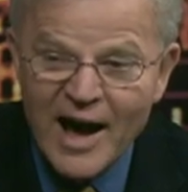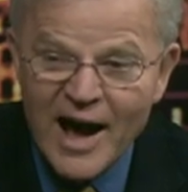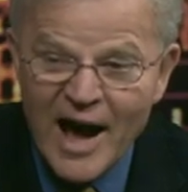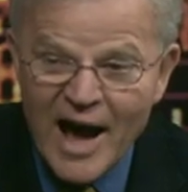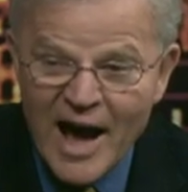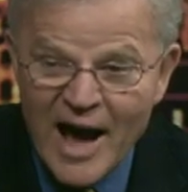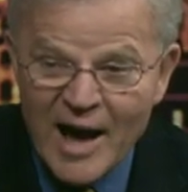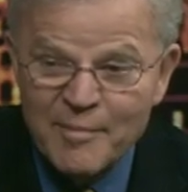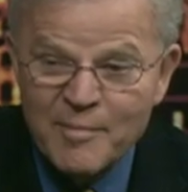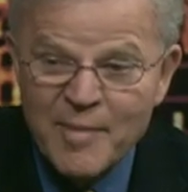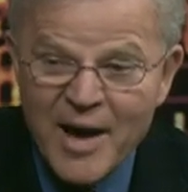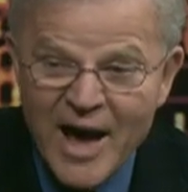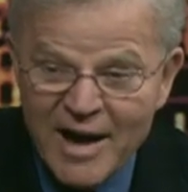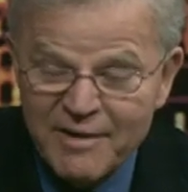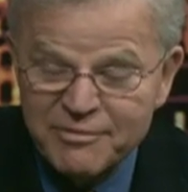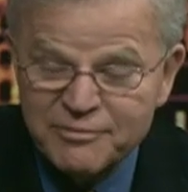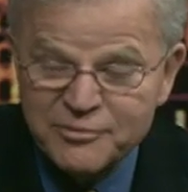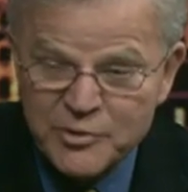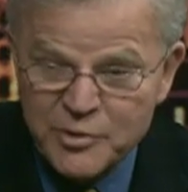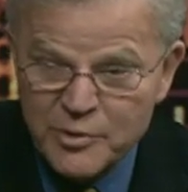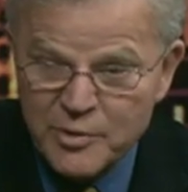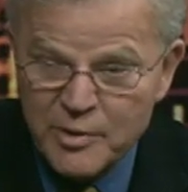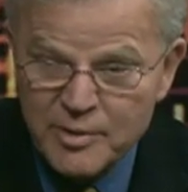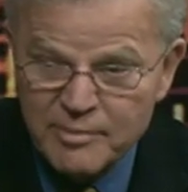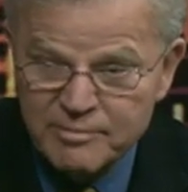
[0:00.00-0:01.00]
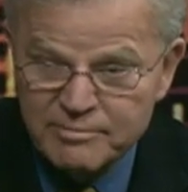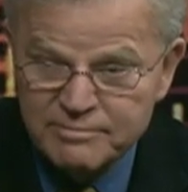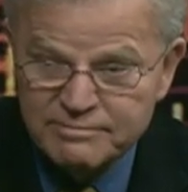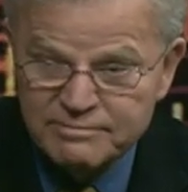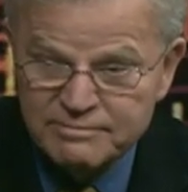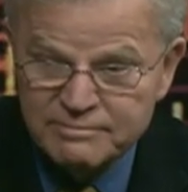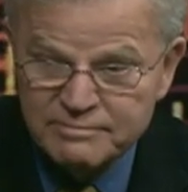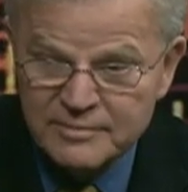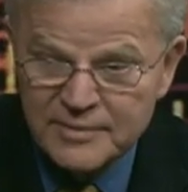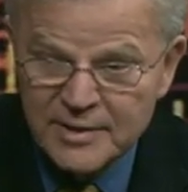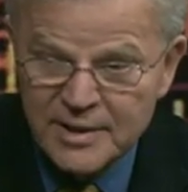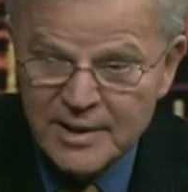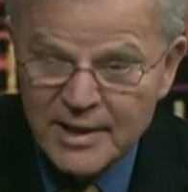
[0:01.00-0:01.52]
I'm after them.
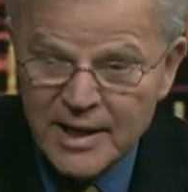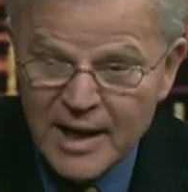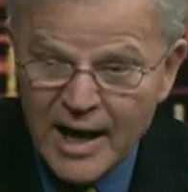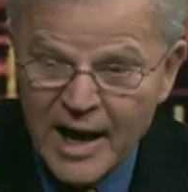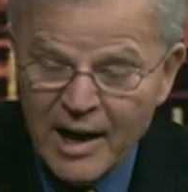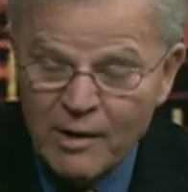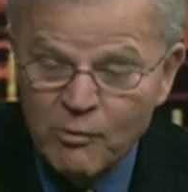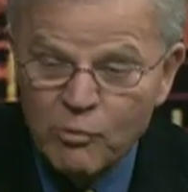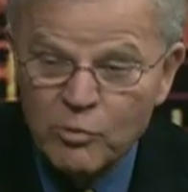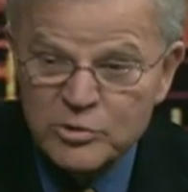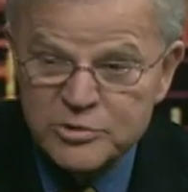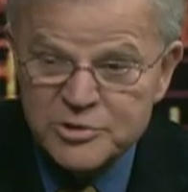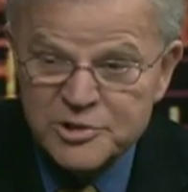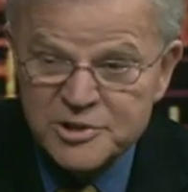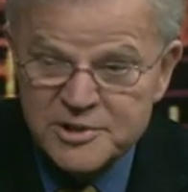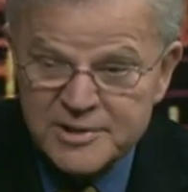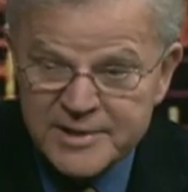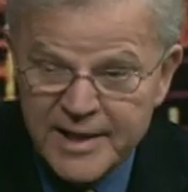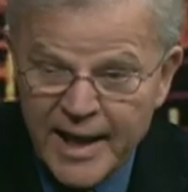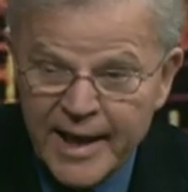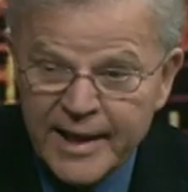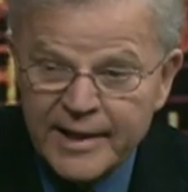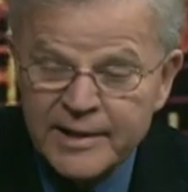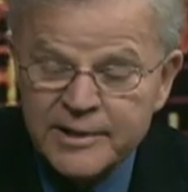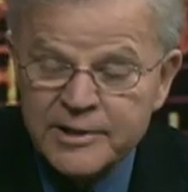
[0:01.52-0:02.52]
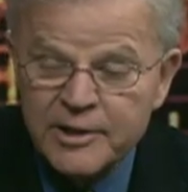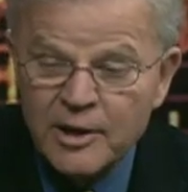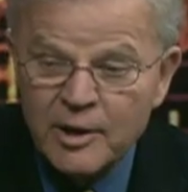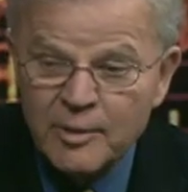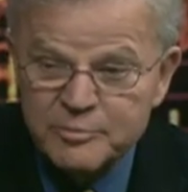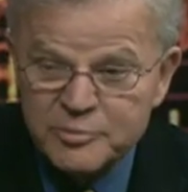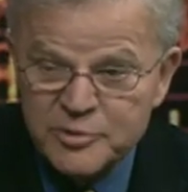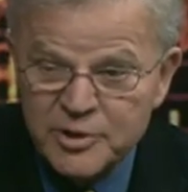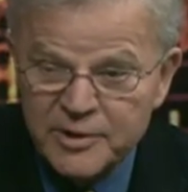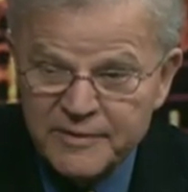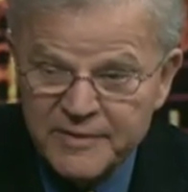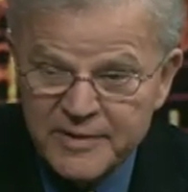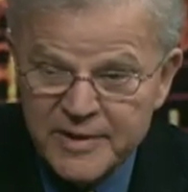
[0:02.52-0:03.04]
I will stand up
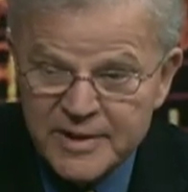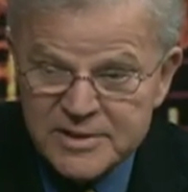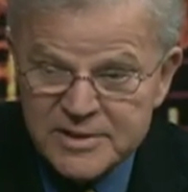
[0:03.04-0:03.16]
to the